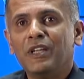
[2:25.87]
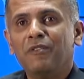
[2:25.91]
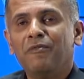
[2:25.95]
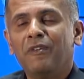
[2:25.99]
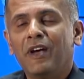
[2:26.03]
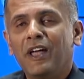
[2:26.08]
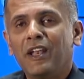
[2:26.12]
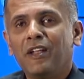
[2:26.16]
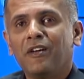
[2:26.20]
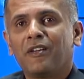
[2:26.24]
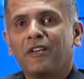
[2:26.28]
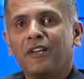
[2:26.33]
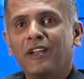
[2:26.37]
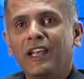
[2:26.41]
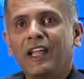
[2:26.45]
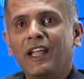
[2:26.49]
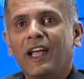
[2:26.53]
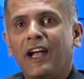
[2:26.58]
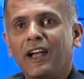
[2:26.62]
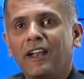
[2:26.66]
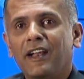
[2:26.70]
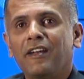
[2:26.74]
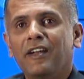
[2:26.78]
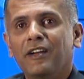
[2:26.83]
where you're really
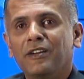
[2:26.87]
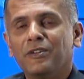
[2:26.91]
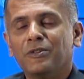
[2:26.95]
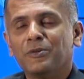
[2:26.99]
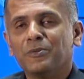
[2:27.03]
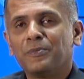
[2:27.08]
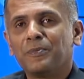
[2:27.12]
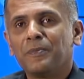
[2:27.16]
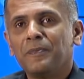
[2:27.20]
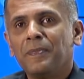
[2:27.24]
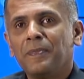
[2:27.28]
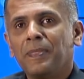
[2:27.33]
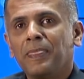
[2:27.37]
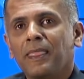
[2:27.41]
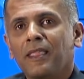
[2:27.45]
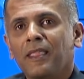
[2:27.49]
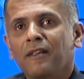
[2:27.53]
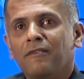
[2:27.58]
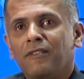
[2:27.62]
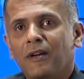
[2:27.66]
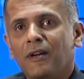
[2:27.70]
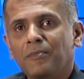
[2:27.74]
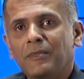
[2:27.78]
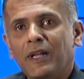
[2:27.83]
headed into.
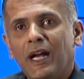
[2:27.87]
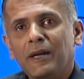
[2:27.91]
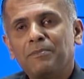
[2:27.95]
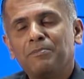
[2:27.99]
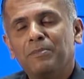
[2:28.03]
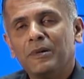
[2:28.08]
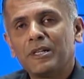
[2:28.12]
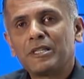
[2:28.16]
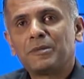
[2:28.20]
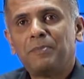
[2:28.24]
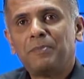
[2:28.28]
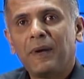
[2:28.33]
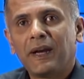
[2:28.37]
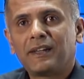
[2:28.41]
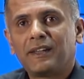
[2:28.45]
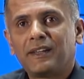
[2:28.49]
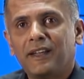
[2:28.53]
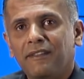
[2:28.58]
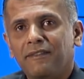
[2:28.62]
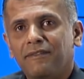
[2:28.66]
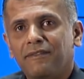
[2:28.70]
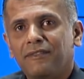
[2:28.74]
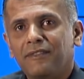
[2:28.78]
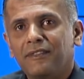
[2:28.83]
From that
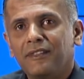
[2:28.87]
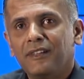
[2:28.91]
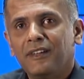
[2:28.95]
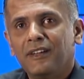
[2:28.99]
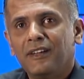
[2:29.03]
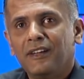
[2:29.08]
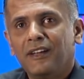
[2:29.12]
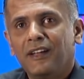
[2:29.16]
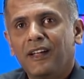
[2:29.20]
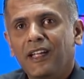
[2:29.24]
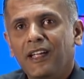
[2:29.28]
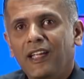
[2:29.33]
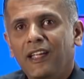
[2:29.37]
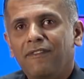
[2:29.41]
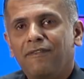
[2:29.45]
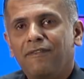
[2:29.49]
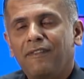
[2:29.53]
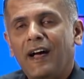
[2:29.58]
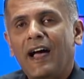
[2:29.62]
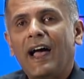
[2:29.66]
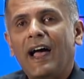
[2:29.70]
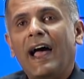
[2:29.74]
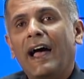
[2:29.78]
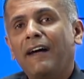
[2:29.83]
perspective, if
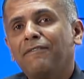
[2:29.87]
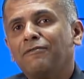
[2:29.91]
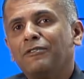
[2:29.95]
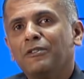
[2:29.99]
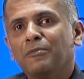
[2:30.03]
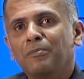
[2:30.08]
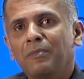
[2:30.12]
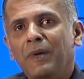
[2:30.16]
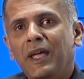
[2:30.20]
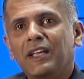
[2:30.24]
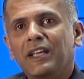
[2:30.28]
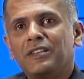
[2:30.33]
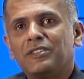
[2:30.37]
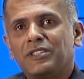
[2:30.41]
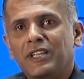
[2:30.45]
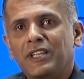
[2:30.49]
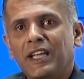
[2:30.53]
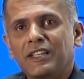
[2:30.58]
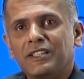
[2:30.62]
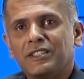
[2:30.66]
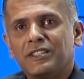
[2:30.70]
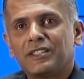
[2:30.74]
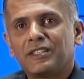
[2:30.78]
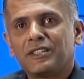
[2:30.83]
I have to make
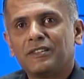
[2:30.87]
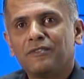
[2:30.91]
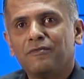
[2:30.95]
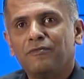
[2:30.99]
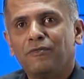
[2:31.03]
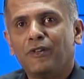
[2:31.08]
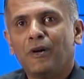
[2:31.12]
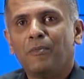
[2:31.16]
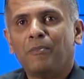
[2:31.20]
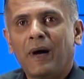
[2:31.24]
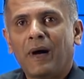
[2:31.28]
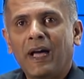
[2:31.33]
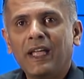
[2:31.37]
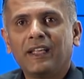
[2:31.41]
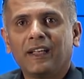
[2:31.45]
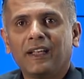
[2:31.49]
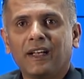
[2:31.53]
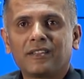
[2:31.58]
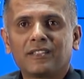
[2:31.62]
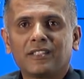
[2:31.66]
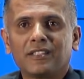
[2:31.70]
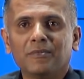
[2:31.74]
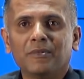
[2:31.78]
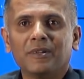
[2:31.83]
sense for my
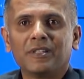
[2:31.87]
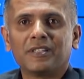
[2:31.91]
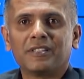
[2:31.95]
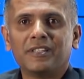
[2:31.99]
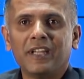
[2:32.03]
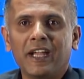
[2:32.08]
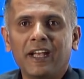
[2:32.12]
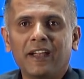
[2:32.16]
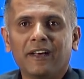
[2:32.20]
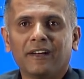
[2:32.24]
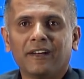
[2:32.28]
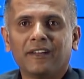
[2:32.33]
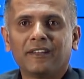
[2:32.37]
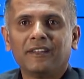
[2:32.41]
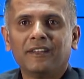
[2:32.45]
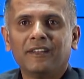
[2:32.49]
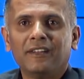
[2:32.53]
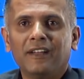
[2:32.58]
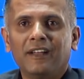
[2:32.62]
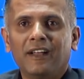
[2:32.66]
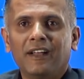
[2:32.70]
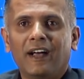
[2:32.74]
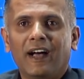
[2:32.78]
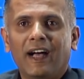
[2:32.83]
customers' data,
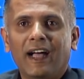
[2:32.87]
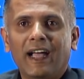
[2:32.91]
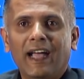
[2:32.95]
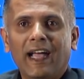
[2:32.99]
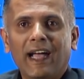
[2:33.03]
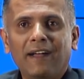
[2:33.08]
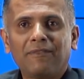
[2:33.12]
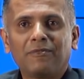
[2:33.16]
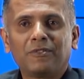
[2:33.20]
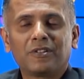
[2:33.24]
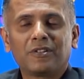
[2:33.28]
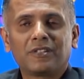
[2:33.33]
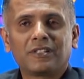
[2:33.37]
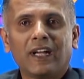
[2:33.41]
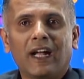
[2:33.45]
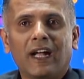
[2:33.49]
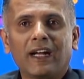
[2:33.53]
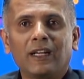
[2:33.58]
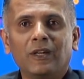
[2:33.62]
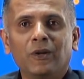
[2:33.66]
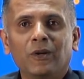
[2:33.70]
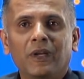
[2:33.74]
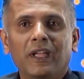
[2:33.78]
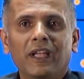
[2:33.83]
I have to start
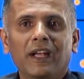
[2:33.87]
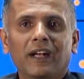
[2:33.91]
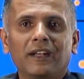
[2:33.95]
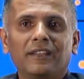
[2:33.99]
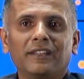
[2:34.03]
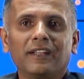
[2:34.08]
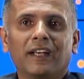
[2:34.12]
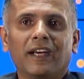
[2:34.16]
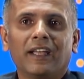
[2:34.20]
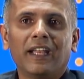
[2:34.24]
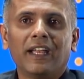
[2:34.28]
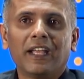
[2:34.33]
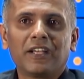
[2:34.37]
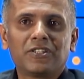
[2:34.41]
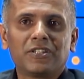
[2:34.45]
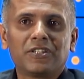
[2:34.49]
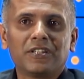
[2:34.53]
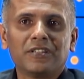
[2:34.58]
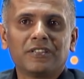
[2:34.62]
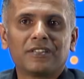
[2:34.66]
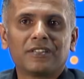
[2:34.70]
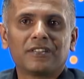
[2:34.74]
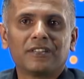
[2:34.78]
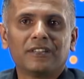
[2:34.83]
looking at the
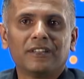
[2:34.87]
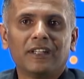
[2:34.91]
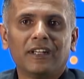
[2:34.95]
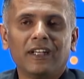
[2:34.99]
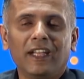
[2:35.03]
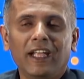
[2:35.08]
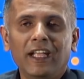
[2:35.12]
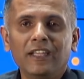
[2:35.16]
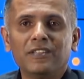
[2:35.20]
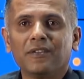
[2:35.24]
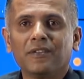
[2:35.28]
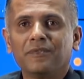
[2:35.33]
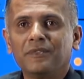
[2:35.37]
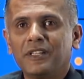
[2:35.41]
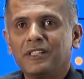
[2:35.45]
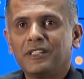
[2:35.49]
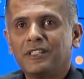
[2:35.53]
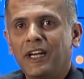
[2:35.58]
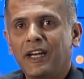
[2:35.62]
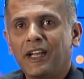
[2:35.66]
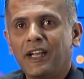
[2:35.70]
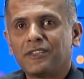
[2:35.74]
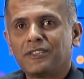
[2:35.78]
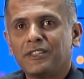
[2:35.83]
connections that each of these
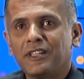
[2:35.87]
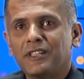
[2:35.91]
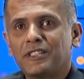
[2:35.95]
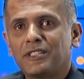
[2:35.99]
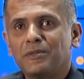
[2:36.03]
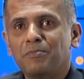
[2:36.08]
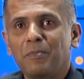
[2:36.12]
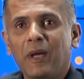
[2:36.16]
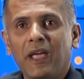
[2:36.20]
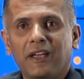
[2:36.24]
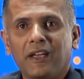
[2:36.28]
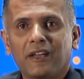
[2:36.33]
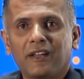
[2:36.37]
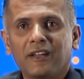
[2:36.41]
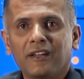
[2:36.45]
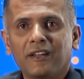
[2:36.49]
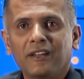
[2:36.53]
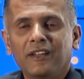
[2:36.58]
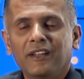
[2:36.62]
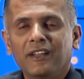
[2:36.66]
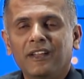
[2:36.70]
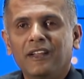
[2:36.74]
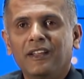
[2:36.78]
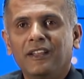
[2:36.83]
data sets make.
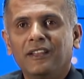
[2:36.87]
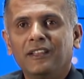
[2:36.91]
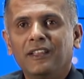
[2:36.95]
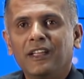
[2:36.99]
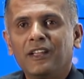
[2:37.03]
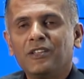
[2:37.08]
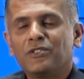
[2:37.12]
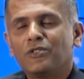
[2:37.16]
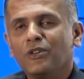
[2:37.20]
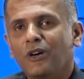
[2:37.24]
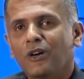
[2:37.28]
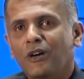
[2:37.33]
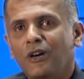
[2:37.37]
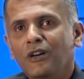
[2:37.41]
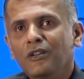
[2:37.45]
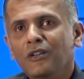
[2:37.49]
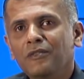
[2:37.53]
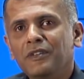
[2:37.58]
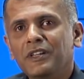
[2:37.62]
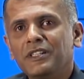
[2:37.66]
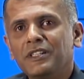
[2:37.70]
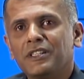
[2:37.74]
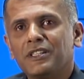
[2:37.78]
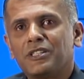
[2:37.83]
There is
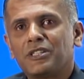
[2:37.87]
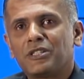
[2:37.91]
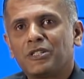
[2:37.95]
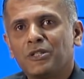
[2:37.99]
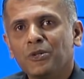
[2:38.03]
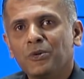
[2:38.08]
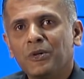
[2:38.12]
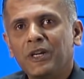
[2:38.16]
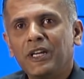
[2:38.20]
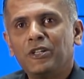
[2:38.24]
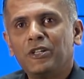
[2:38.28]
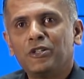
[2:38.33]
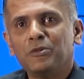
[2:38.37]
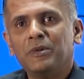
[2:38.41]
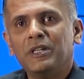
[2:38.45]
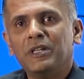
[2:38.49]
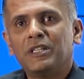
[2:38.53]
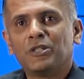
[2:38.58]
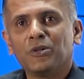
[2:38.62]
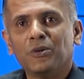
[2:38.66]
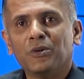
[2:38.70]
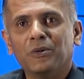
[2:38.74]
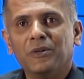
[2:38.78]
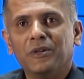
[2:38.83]
always a story to be
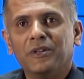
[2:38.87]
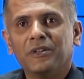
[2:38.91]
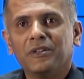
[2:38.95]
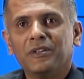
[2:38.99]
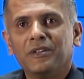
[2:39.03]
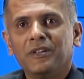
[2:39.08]
told.